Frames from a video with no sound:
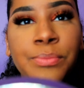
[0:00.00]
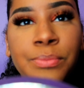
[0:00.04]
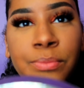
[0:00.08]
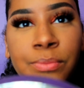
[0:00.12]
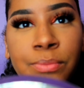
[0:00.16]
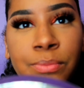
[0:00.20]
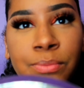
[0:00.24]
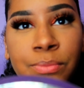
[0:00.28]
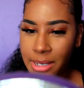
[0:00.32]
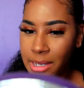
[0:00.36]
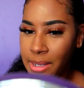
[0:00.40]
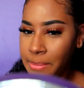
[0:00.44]

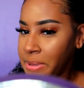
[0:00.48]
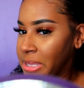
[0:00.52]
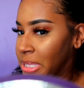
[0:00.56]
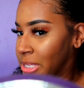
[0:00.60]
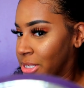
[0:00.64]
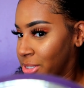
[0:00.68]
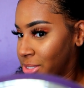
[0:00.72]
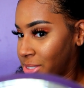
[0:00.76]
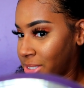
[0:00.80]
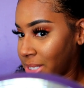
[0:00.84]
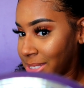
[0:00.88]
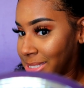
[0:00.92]
Makeup
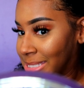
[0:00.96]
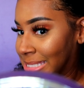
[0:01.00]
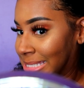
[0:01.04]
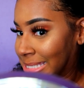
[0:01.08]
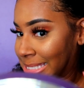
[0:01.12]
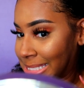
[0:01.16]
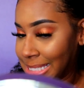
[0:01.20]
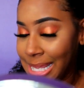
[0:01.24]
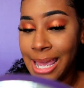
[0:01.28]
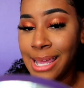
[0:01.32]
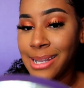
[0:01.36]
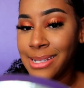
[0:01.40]
is
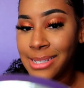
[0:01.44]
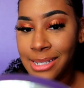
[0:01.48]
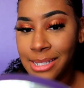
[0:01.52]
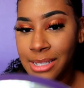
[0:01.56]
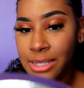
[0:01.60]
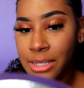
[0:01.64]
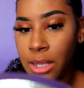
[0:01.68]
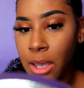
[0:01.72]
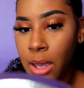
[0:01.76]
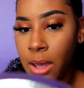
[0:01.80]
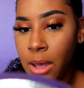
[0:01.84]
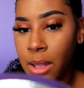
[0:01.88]
set,
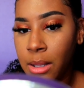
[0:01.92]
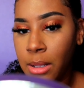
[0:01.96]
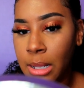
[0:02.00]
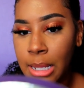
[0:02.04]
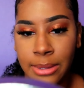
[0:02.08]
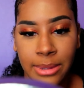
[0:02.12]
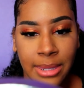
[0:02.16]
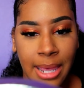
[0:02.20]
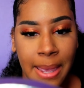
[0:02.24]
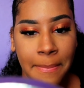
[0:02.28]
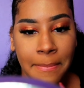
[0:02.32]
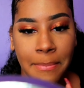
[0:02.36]
y'all.
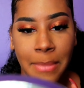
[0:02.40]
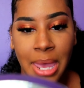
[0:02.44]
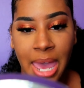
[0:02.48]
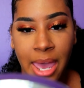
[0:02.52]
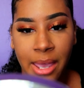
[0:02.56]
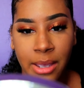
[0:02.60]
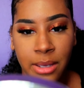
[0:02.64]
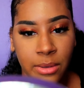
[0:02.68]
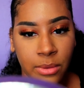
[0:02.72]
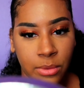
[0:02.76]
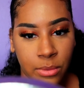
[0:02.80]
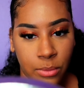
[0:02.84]
Like, that
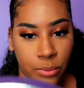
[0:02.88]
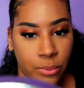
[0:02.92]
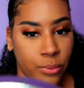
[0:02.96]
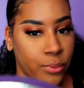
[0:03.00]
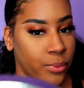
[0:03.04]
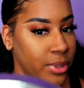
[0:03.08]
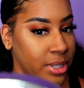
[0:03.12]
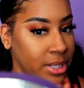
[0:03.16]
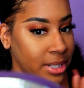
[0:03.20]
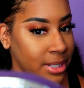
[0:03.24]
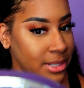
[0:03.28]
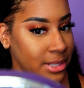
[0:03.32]
MAC
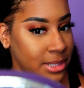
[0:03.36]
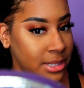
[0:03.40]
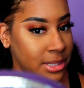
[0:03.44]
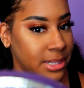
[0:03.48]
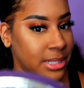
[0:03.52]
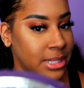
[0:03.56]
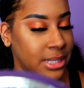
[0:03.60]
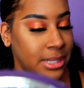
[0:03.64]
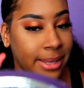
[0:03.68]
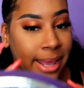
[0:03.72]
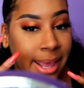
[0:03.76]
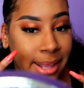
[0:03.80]
really
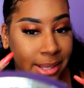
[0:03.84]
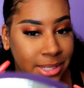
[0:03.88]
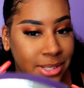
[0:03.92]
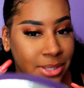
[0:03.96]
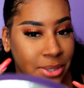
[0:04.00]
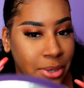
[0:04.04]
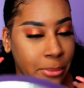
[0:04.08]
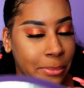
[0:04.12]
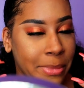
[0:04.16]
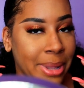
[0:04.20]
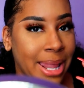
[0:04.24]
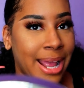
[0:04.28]
sets
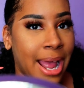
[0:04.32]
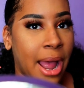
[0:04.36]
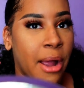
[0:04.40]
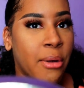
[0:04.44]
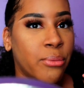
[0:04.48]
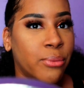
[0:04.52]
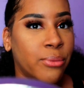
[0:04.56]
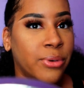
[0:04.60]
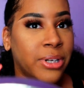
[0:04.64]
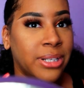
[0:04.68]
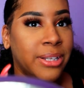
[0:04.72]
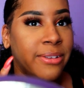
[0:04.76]
your, like, I
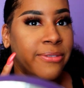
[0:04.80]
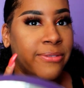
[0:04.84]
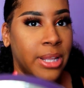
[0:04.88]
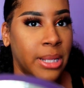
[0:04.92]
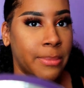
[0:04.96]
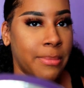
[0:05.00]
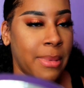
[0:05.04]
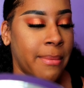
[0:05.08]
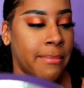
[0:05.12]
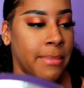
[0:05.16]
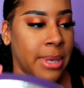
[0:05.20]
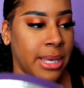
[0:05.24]
really feel
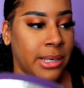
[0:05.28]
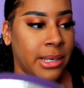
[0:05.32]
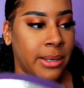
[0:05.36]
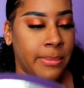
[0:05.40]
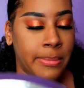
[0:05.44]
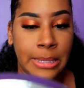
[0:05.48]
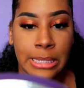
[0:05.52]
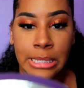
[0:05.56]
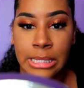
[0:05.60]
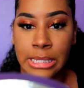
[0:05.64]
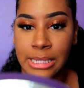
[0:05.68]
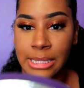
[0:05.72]
like my
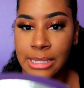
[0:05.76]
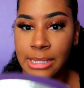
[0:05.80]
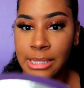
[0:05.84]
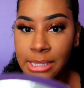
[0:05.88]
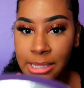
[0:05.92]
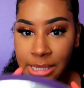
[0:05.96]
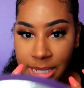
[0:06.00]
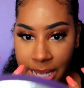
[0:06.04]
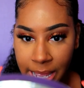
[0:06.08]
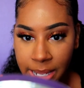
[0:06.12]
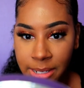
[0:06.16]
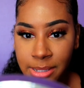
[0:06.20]
makeup is
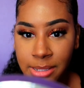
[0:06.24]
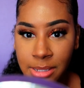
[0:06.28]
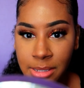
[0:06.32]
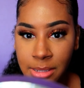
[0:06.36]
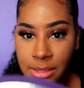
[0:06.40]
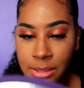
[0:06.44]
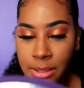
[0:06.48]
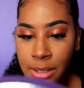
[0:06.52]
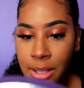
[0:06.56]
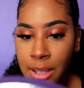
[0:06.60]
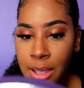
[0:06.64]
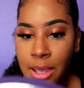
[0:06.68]
set.
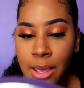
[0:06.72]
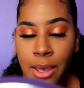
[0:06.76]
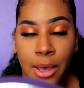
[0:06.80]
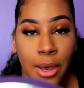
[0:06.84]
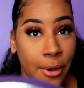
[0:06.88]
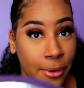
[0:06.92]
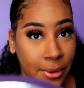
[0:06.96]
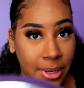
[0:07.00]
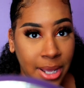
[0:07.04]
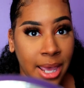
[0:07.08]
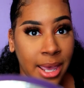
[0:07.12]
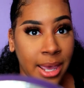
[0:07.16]

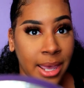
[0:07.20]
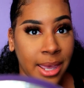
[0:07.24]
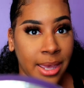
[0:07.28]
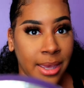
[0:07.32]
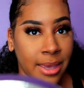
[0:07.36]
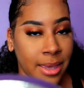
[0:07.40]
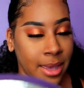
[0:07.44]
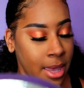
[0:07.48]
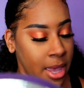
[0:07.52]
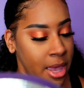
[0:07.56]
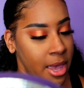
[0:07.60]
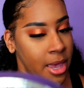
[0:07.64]

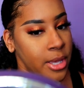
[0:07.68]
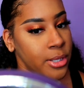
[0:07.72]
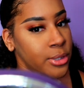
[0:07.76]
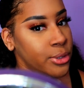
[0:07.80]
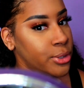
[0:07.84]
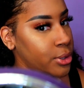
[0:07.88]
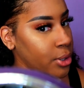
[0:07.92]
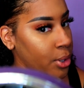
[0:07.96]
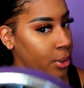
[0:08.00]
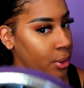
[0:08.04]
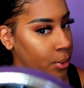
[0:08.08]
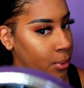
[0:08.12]
Okay,
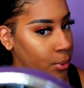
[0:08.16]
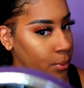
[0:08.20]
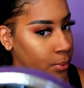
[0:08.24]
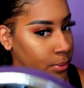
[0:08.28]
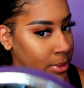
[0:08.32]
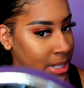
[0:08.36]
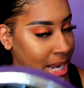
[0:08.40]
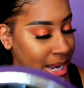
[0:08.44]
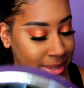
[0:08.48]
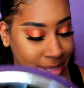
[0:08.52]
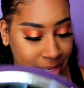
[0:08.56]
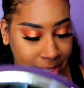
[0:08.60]

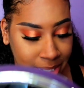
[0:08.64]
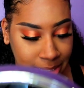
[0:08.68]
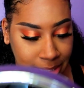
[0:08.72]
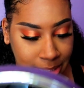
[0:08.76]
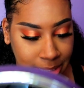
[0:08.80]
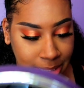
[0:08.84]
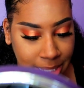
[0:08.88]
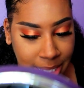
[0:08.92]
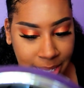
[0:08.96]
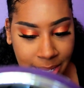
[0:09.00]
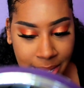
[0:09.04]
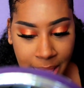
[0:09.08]
so now that
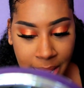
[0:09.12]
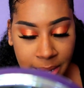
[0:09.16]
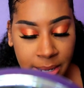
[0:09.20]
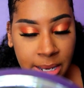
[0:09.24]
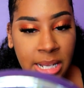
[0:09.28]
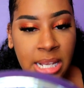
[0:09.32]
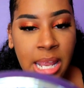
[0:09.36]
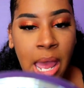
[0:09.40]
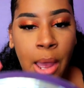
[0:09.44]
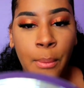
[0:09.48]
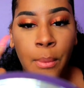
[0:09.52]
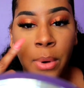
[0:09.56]
it's set,
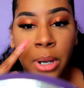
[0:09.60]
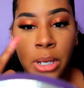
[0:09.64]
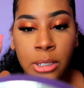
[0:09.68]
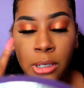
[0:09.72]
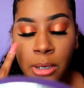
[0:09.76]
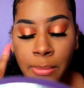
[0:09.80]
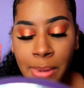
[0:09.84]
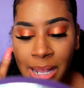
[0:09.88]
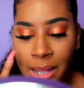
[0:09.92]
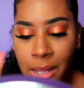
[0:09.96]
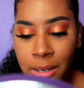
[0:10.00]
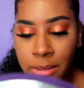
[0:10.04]
I want to
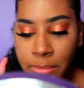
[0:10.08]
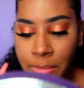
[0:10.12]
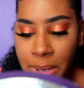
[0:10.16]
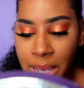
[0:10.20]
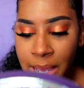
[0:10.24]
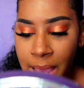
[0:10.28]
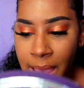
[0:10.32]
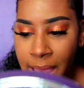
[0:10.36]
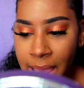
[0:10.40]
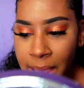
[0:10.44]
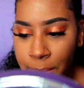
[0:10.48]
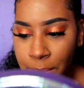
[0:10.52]
go back under
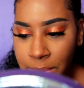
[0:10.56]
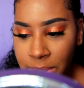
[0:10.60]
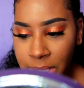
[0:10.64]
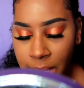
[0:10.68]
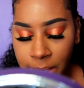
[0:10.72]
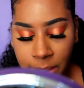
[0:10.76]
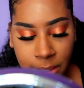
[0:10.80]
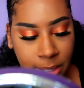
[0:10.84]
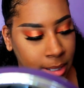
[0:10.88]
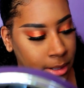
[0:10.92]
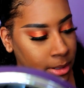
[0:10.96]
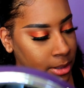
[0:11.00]
my eye with
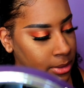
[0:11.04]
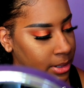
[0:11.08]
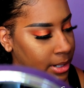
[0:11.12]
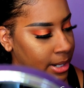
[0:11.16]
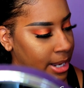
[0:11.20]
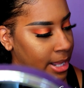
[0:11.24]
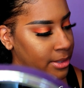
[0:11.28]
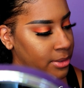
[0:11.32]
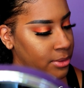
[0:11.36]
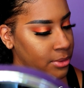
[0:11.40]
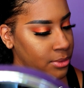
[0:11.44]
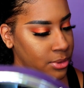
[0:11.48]
that color
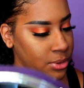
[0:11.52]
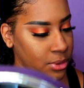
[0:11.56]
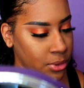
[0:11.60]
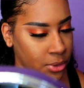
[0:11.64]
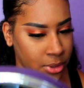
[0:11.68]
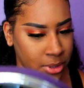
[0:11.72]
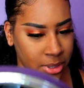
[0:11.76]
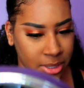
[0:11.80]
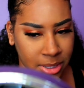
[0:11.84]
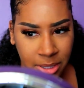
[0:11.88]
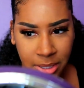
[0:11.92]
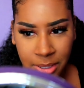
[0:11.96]
that I used
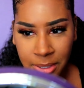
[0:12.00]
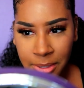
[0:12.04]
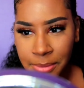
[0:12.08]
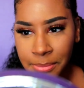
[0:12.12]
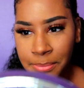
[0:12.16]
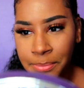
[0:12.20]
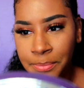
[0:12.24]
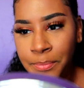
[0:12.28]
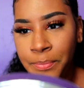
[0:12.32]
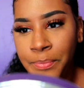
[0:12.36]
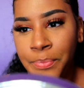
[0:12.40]
earlier